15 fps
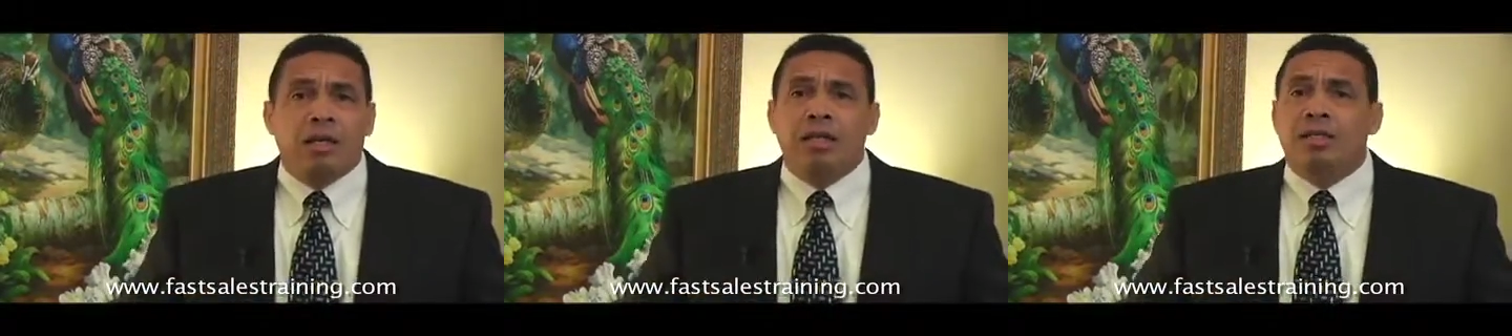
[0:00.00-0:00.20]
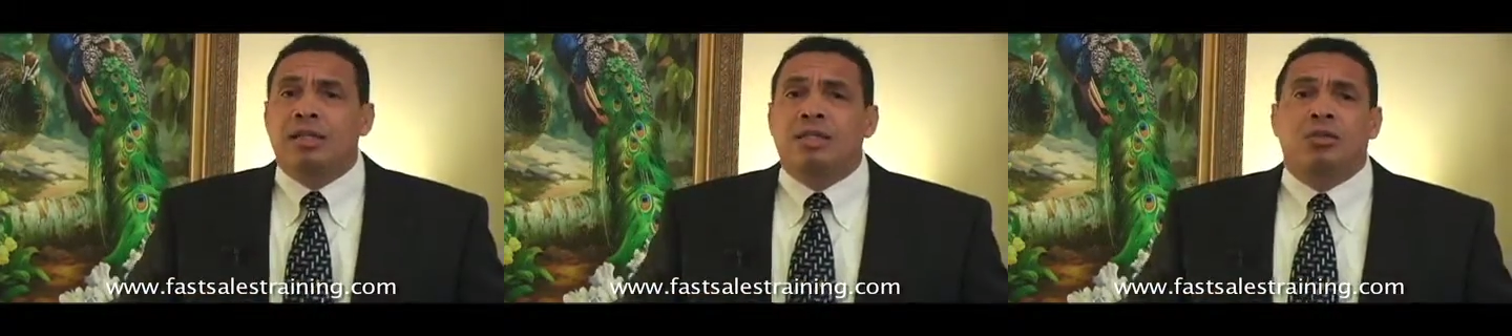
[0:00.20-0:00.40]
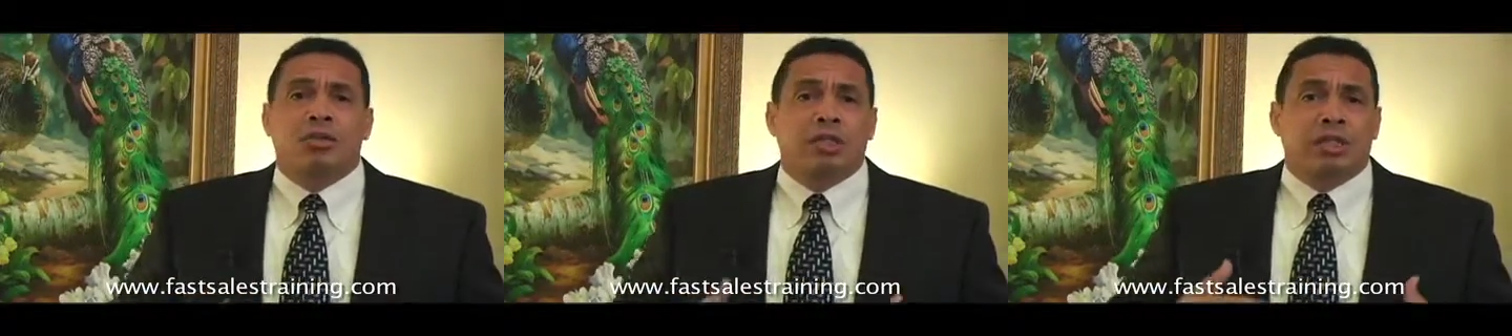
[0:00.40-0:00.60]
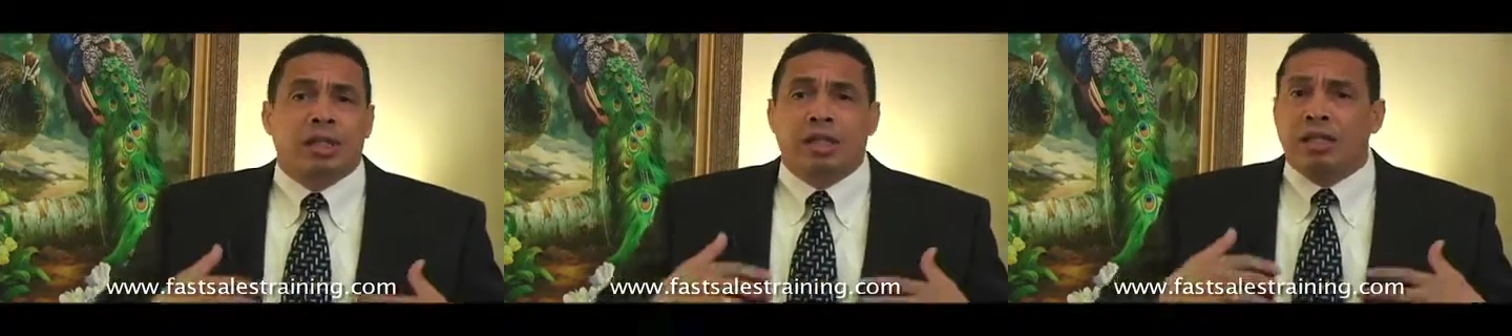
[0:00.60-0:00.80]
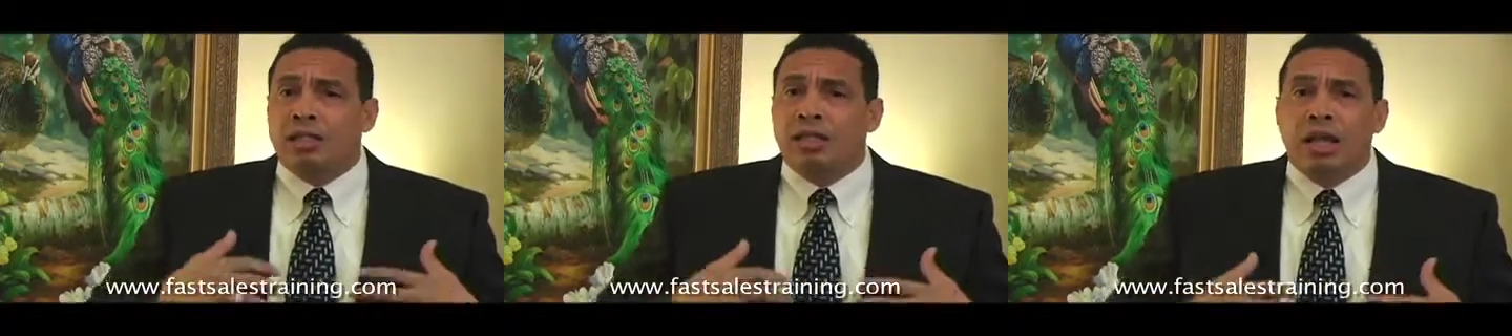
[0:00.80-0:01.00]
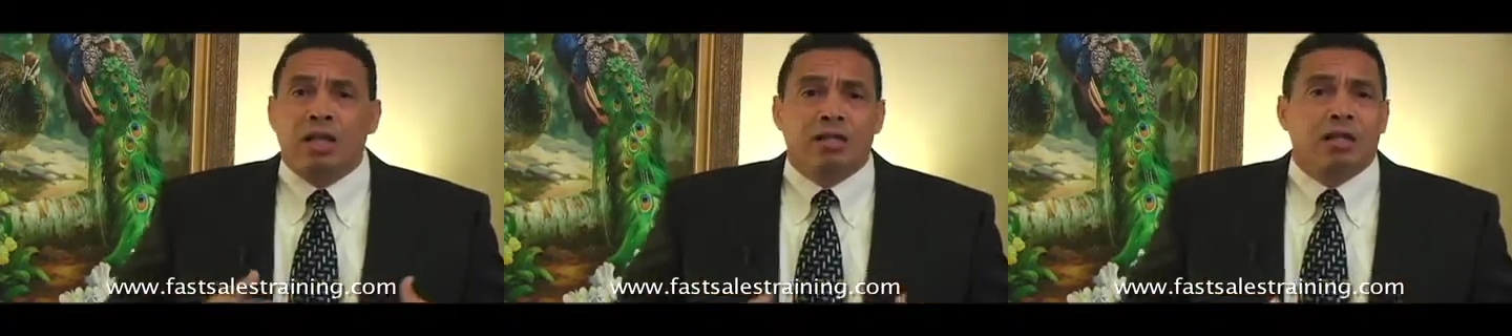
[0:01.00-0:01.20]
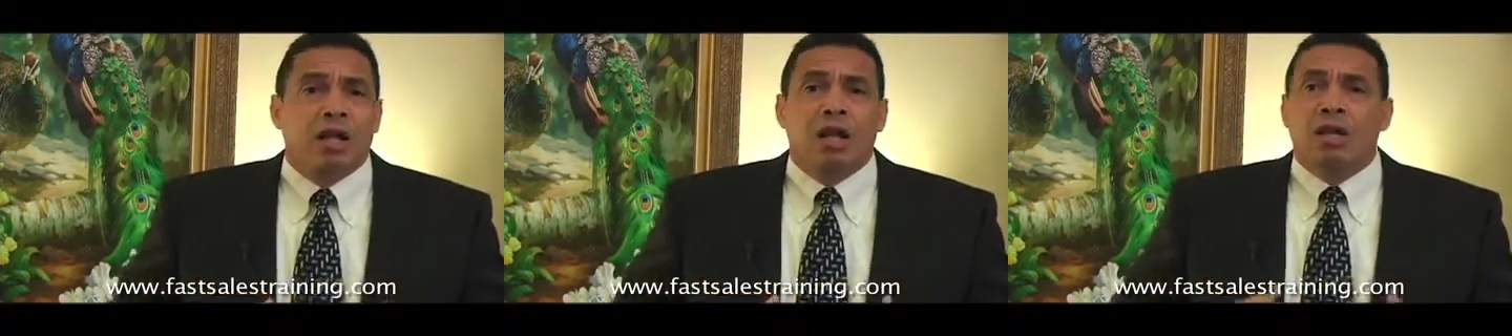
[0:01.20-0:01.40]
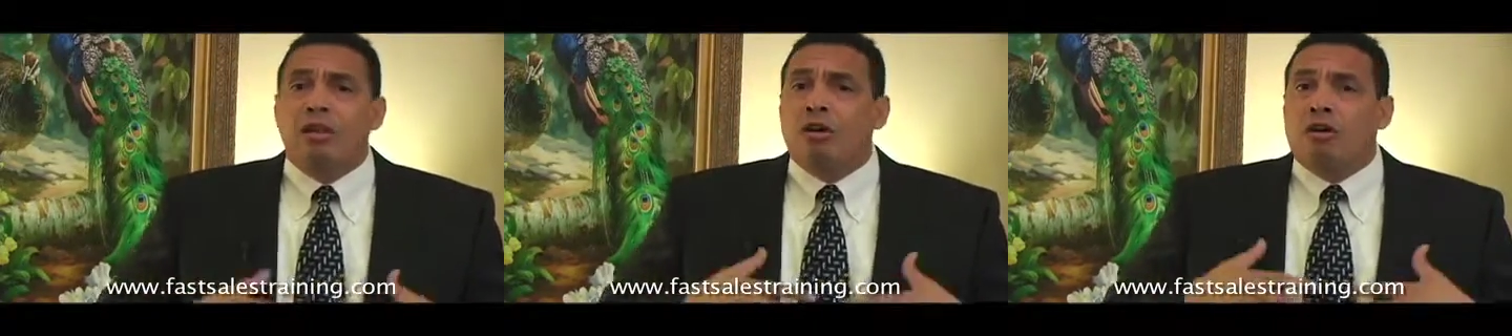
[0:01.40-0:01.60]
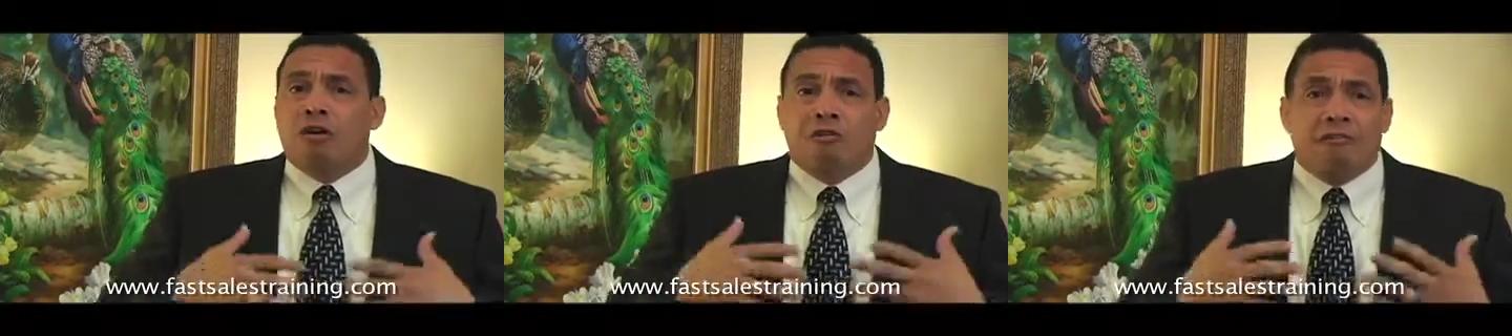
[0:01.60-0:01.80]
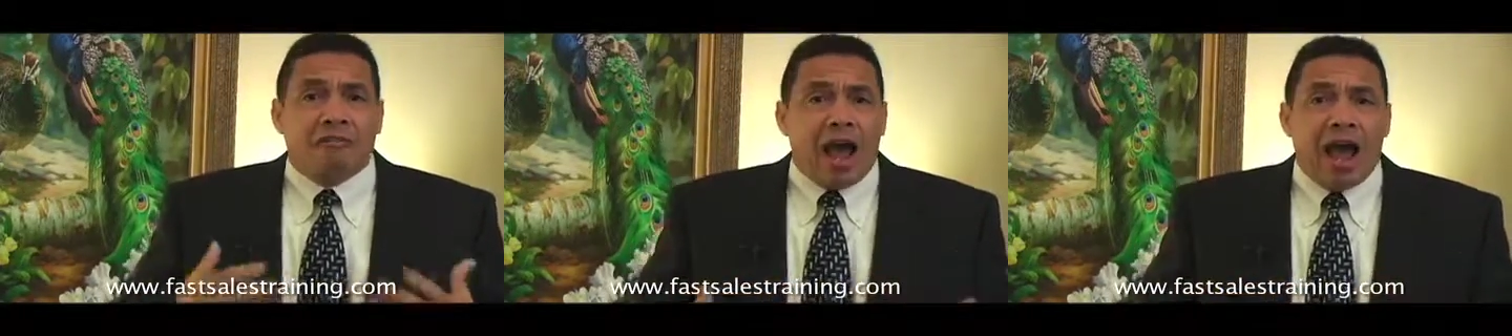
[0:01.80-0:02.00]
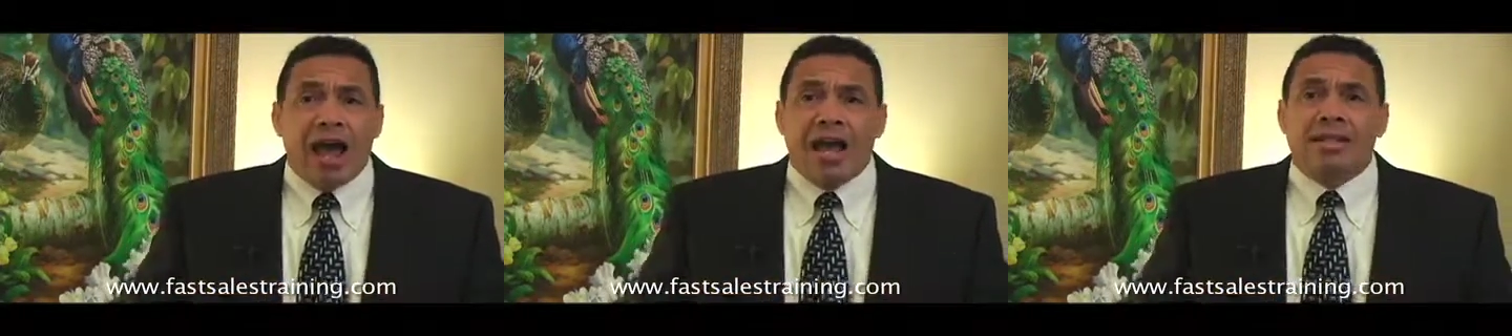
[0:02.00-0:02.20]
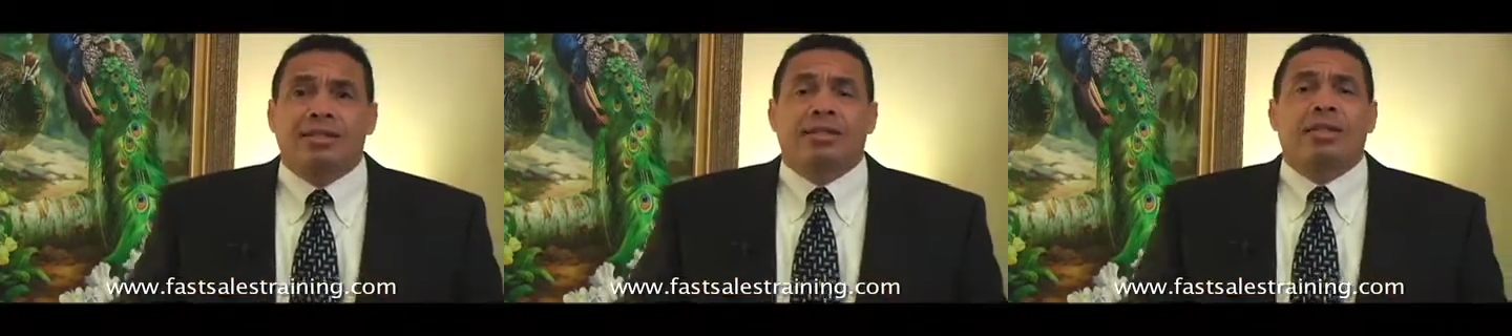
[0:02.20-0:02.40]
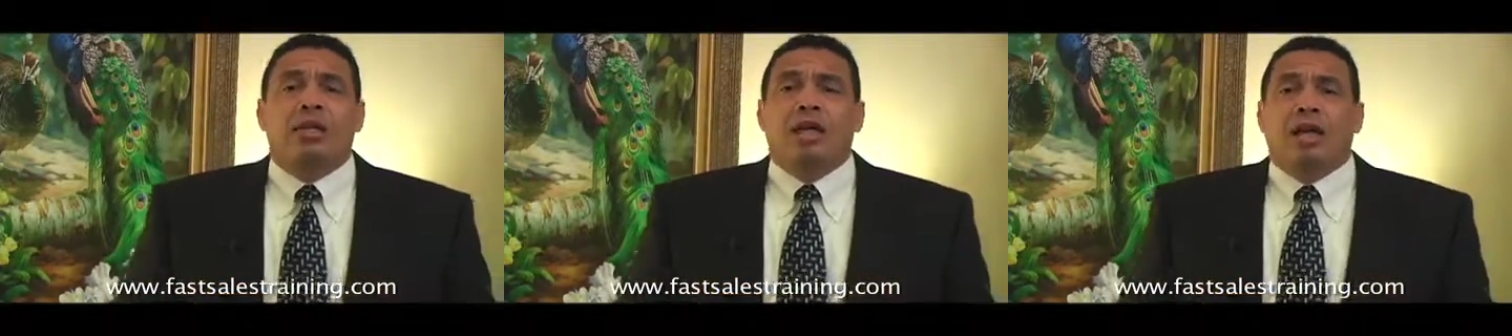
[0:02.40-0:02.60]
he's interested in things that are fast,